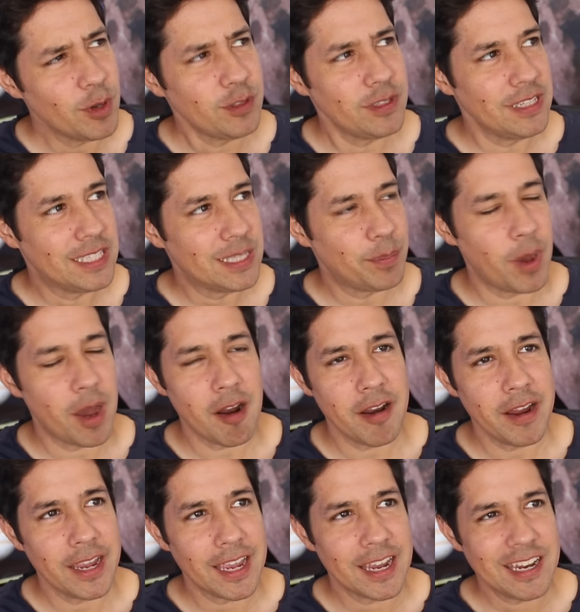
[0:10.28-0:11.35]
most
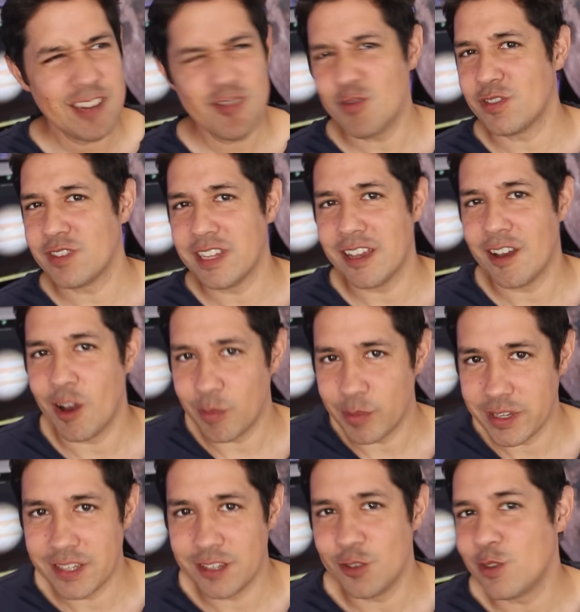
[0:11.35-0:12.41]
inspiring and interesting
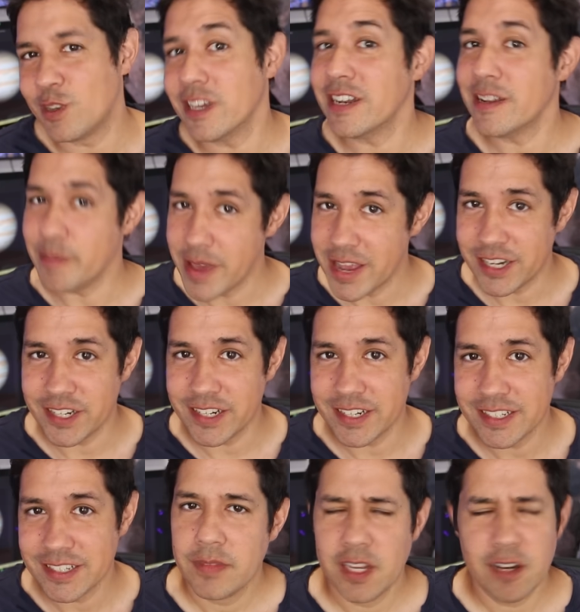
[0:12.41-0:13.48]
hobby you can imagine.
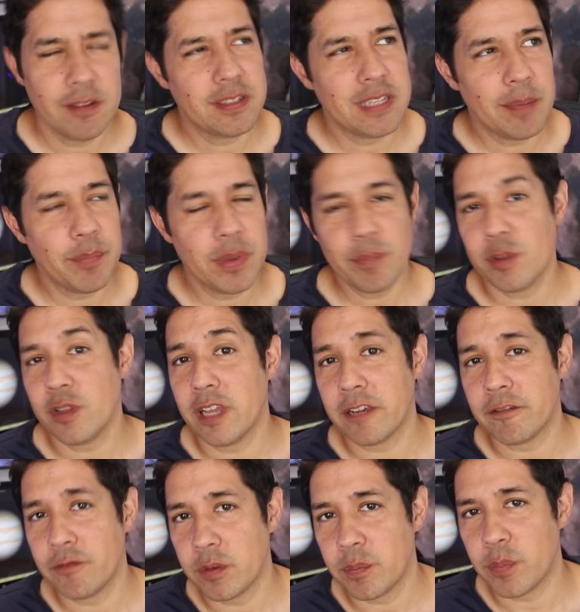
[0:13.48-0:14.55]
You know, some people
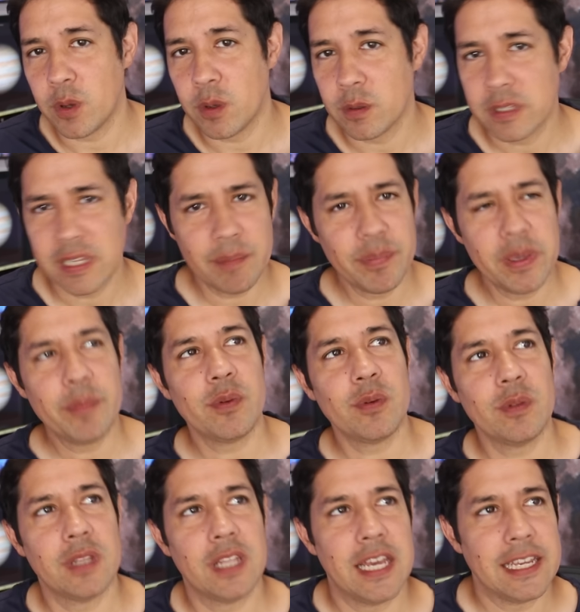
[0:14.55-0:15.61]
like football, some
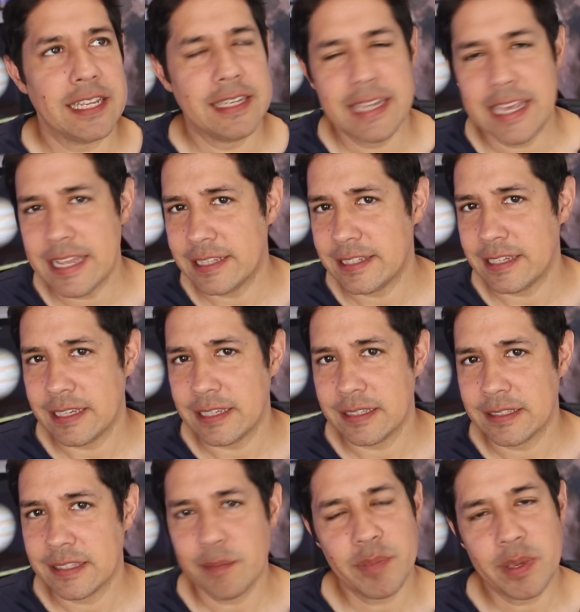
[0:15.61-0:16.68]
people like
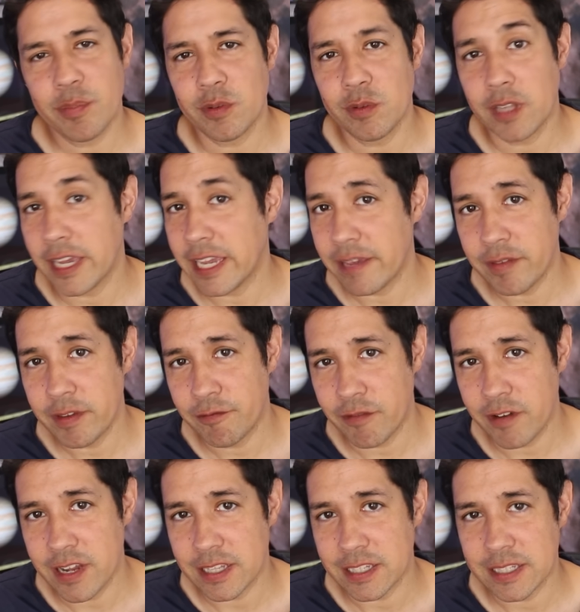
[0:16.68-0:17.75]
dancing, some people like having
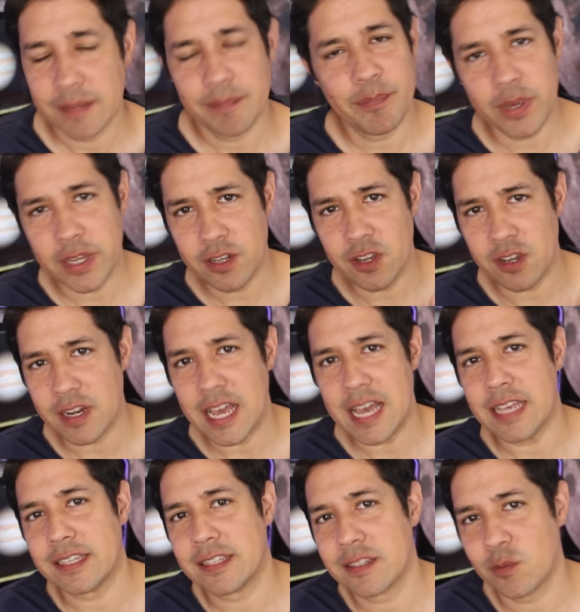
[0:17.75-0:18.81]
friends, but not
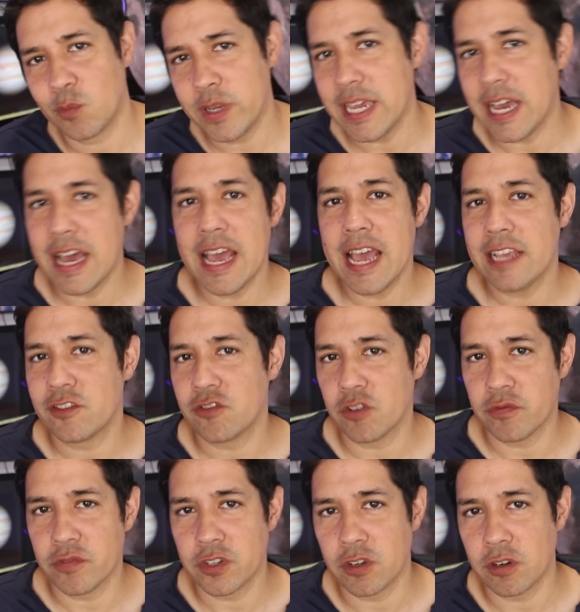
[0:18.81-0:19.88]
us. We are
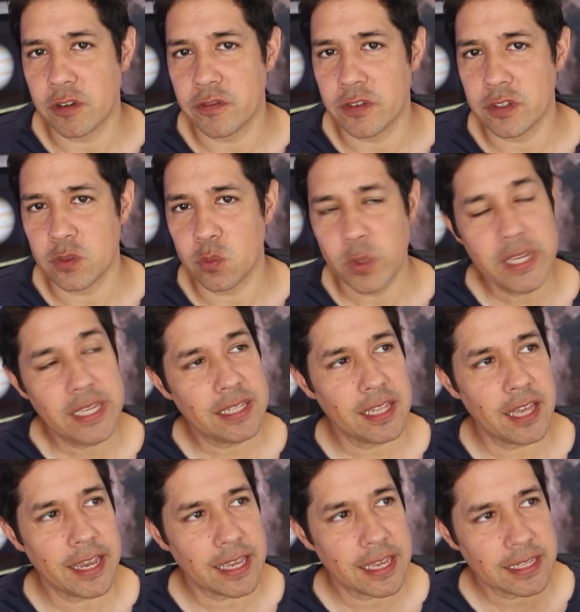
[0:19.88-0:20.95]
astrophotographers. We
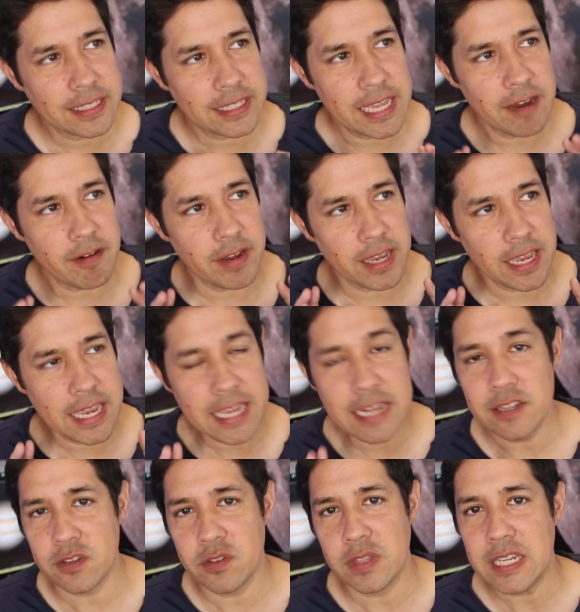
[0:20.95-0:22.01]
like staring
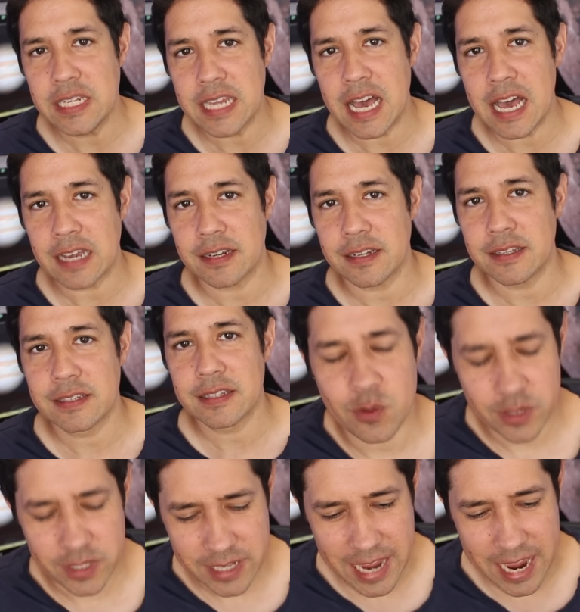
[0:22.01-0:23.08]
into the darkness
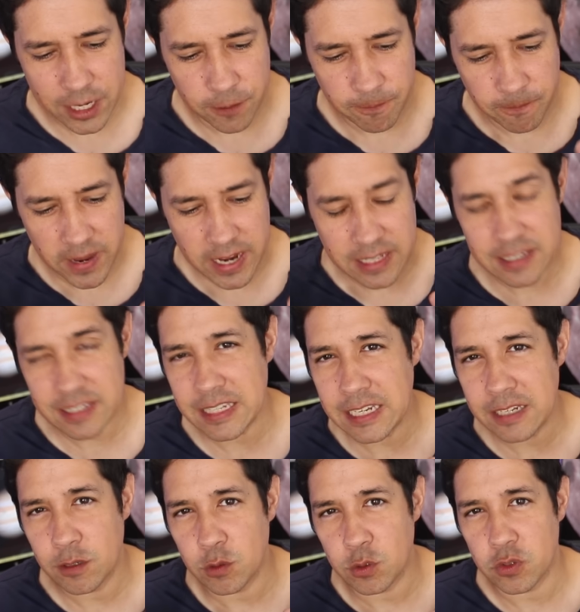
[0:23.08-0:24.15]
to snatch faint
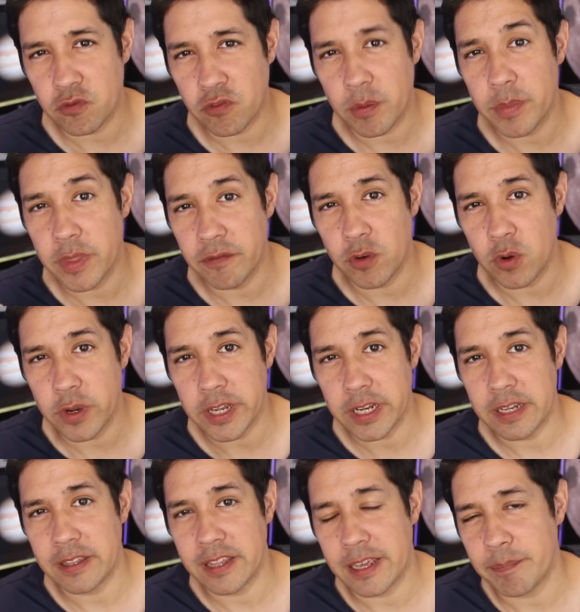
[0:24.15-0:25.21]
signals from the
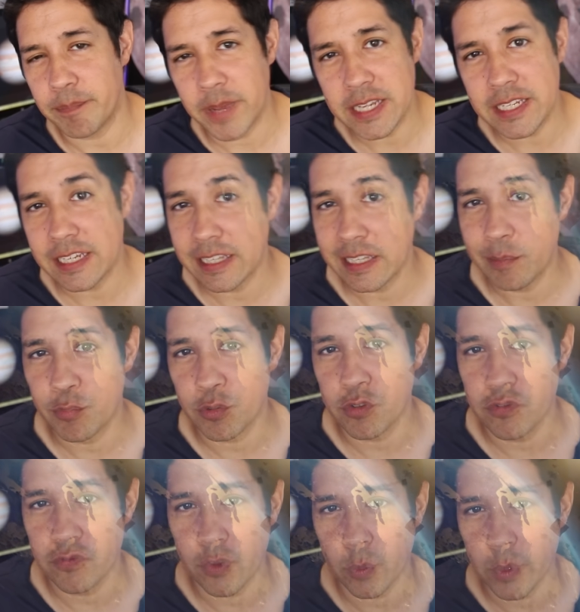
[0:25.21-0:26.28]
void that basically
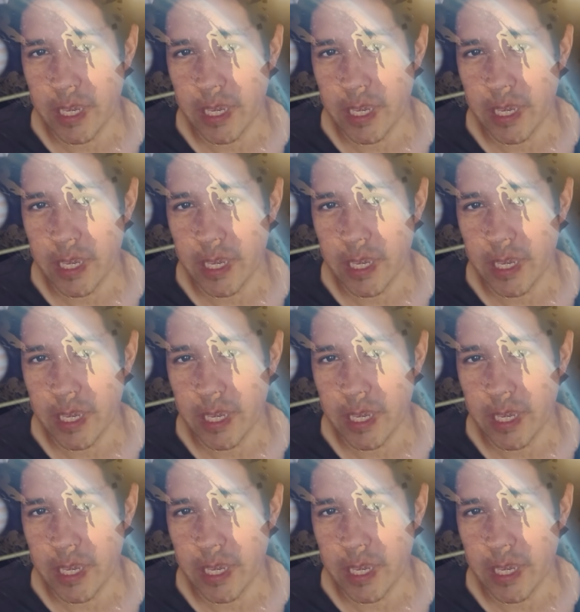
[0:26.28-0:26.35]
prove that